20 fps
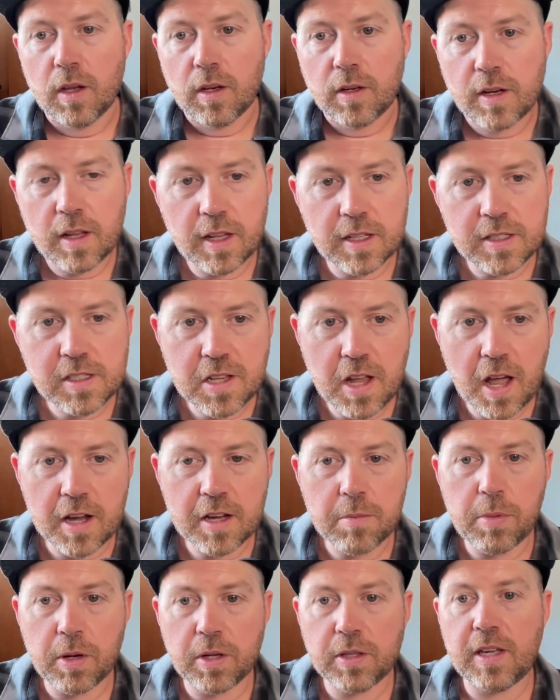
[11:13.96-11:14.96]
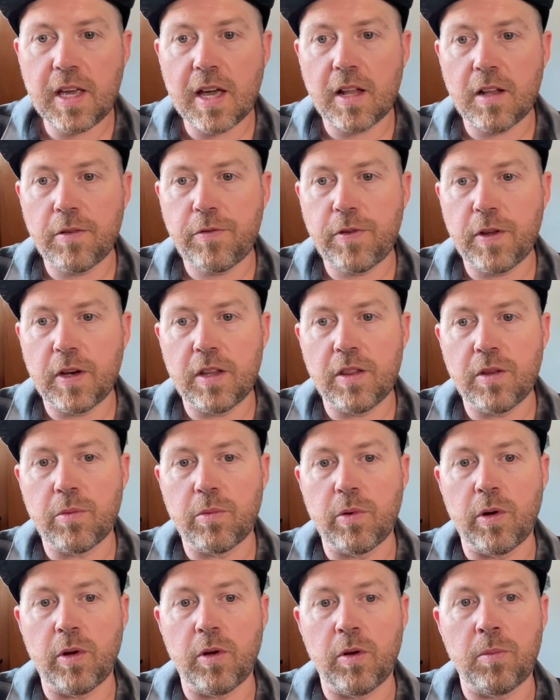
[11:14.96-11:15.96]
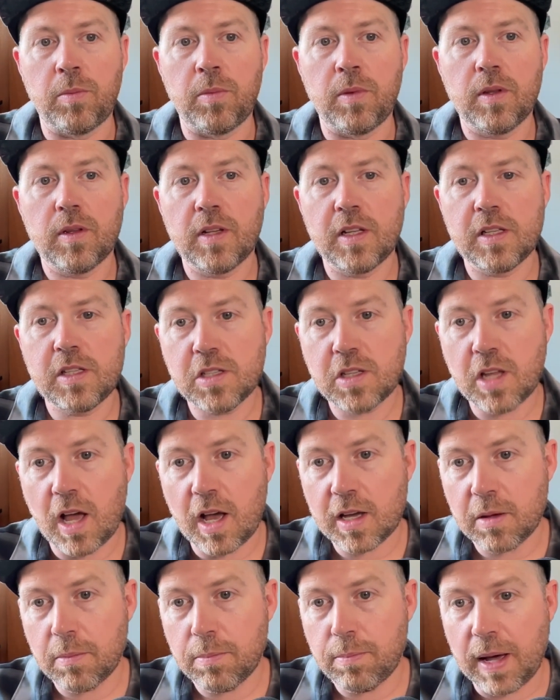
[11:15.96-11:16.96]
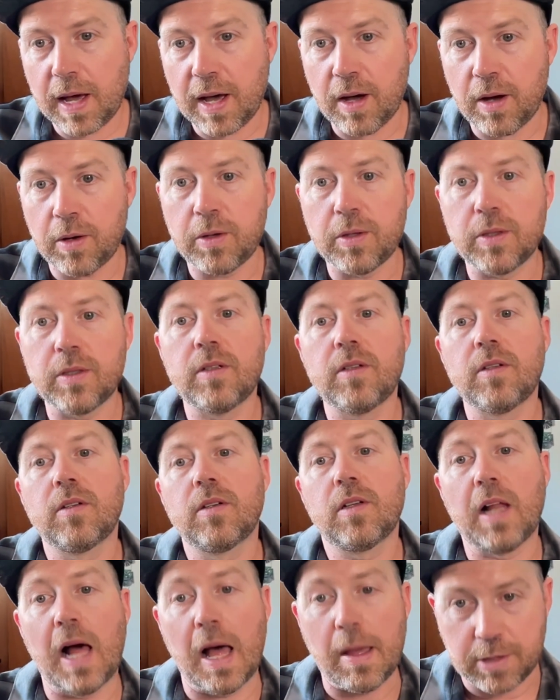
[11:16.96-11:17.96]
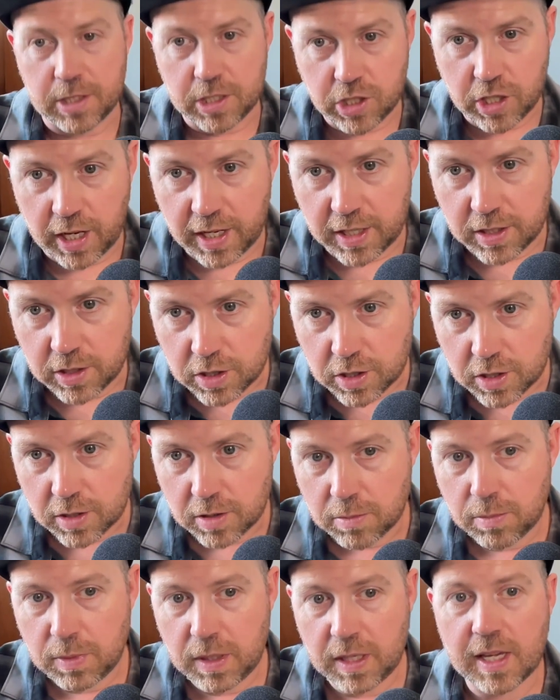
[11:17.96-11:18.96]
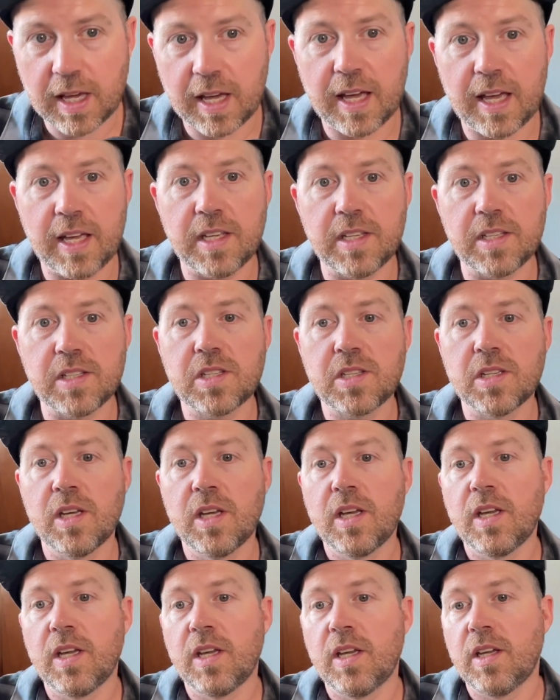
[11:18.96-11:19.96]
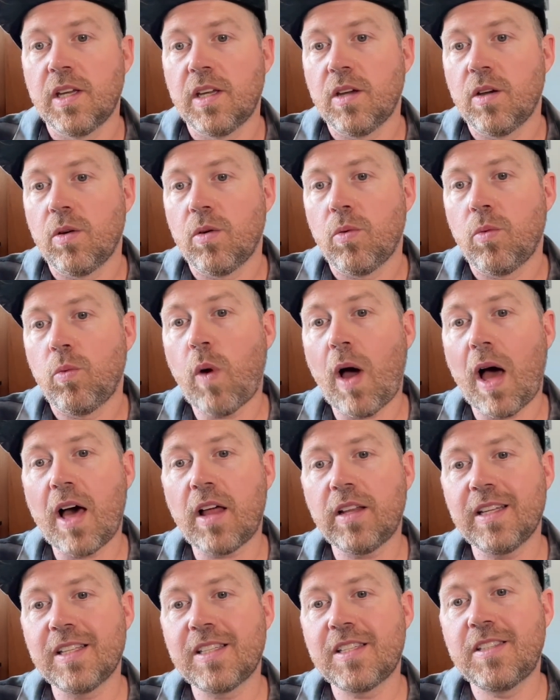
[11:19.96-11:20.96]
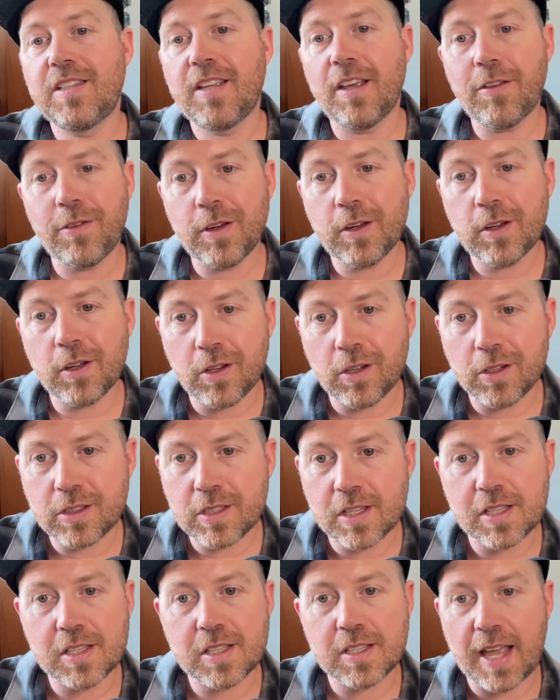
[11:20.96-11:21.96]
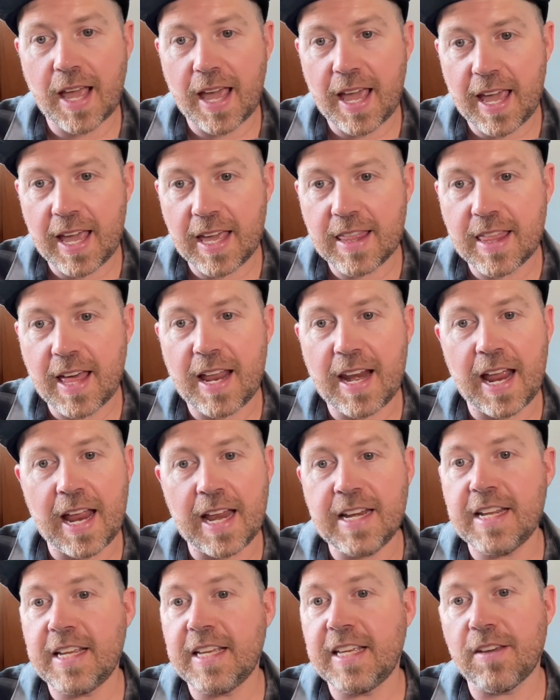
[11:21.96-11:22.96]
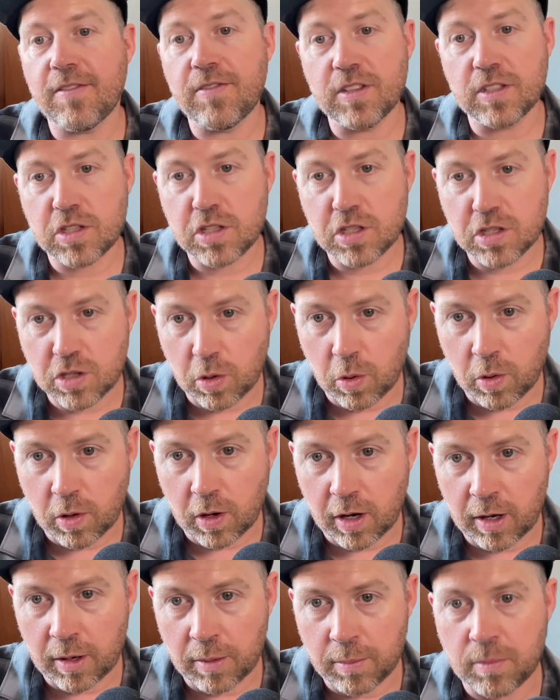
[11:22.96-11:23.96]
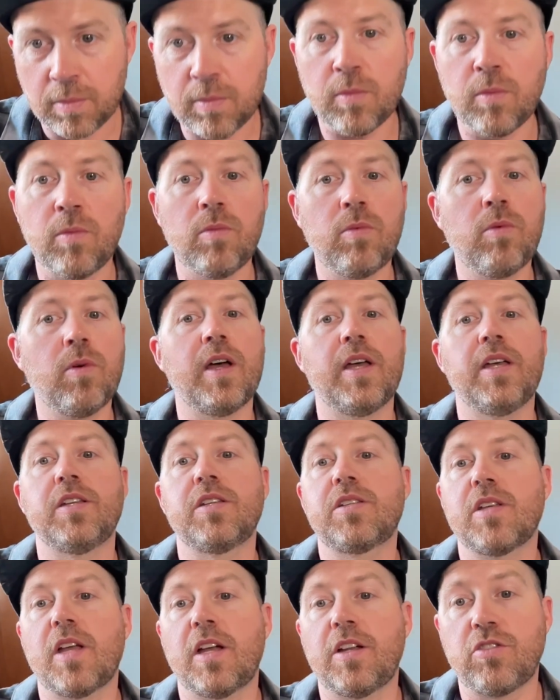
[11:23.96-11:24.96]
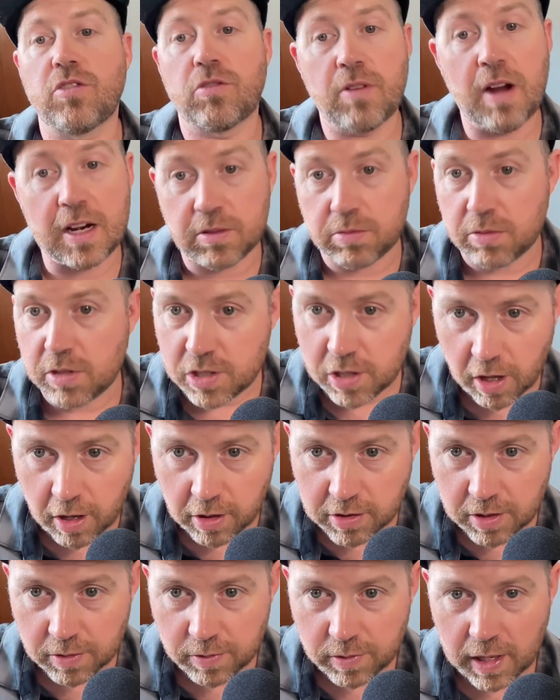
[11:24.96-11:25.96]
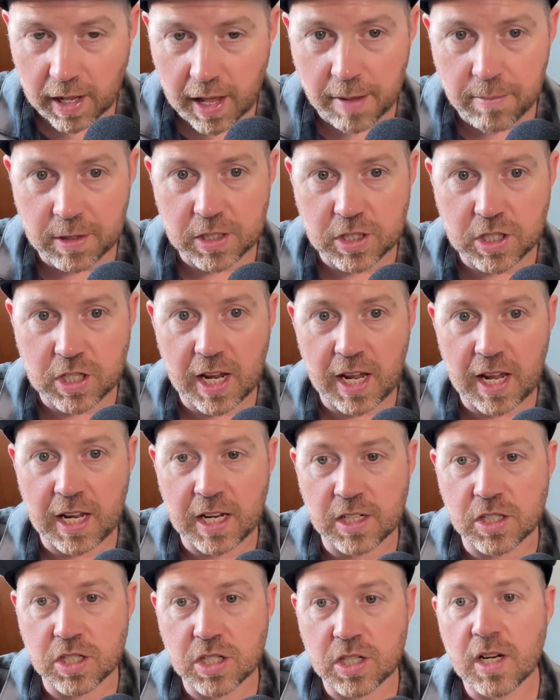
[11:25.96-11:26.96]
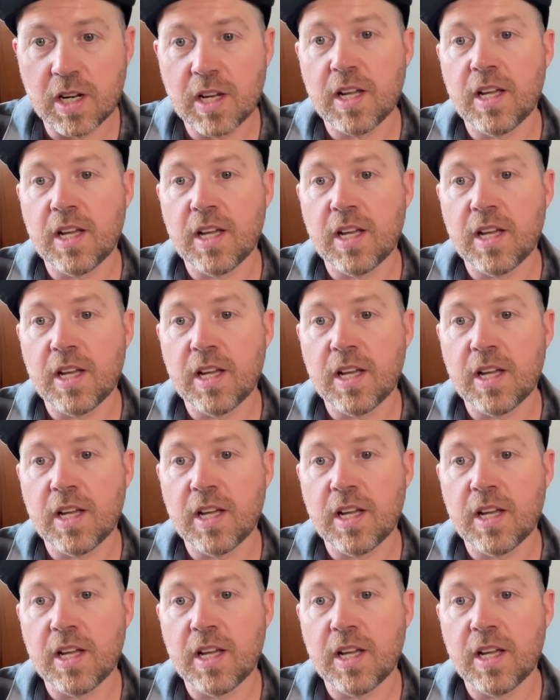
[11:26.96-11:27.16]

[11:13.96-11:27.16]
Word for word: Now, let's talk about the elephant in the room. Let's talk about climate change because while it's difficult to say that any given storm was a direct result of climate change,